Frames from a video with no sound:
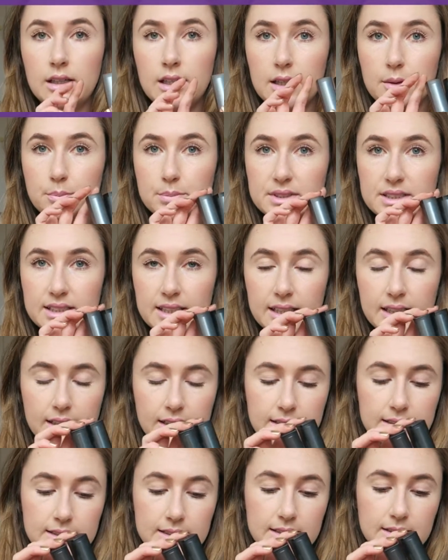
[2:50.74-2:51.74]

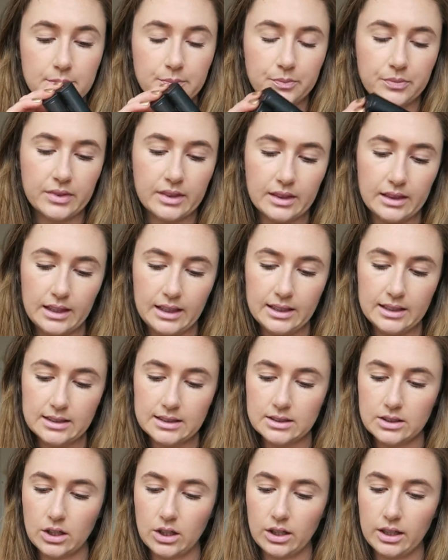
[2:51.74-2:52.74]
lipsticks.
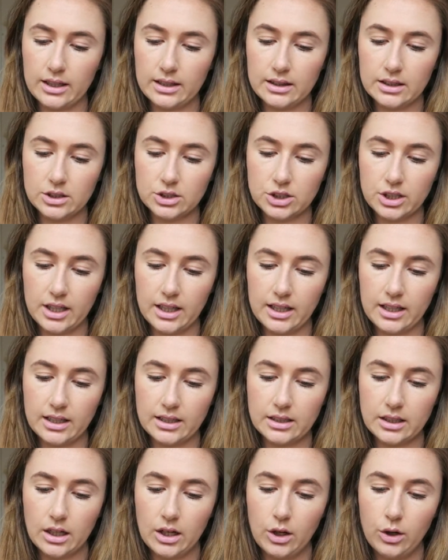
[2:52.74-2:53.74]
These are in the
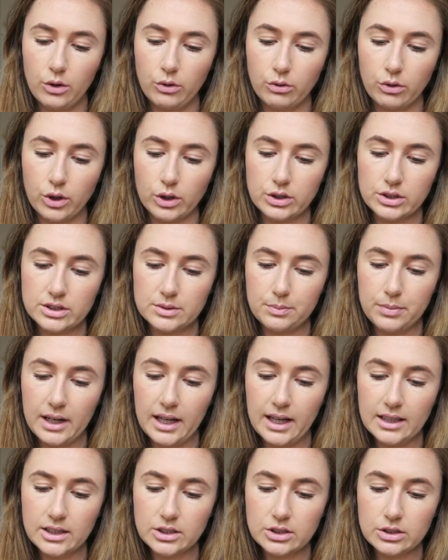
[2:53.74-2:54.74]
shade Rose
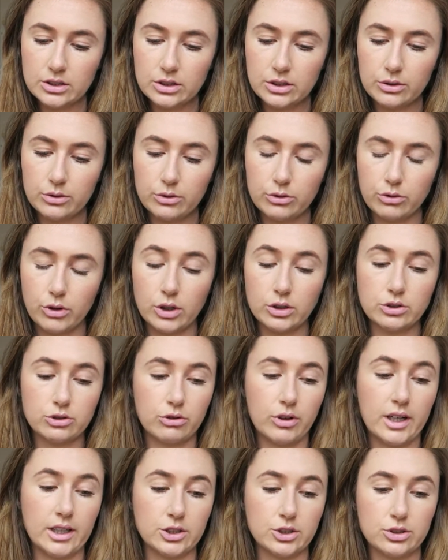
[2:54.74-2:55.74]

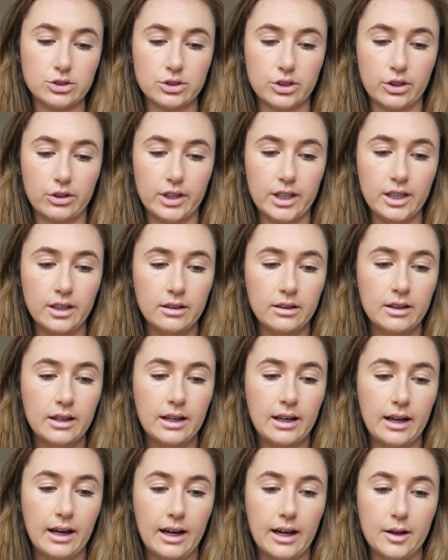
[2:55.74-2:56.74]
Rush, sorry.
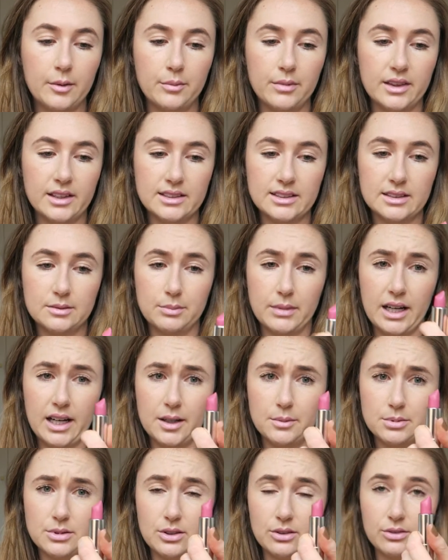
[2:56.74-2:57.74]
This is my
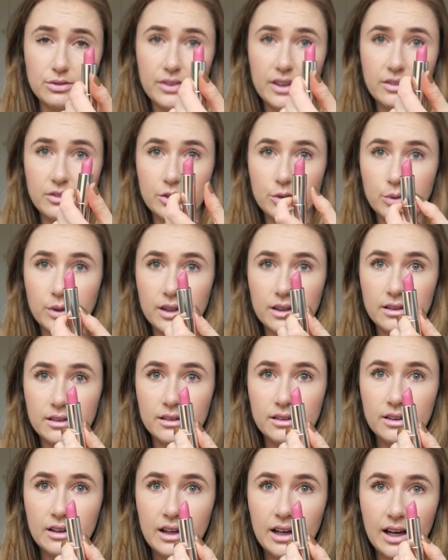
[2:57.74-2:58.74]
absolute favorite one
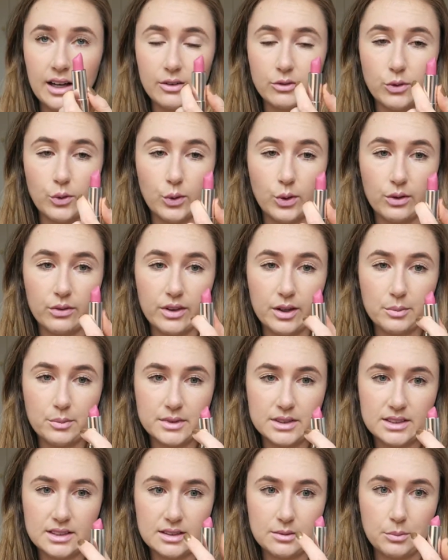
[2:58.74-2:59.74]
out of all of them.
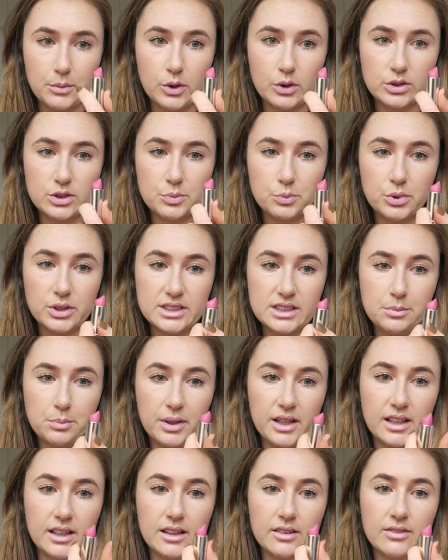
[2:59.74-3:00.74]
It's the most pretty
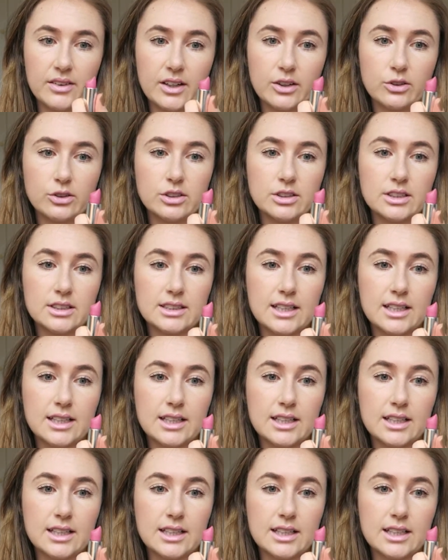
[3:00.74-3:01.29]
pink. If I could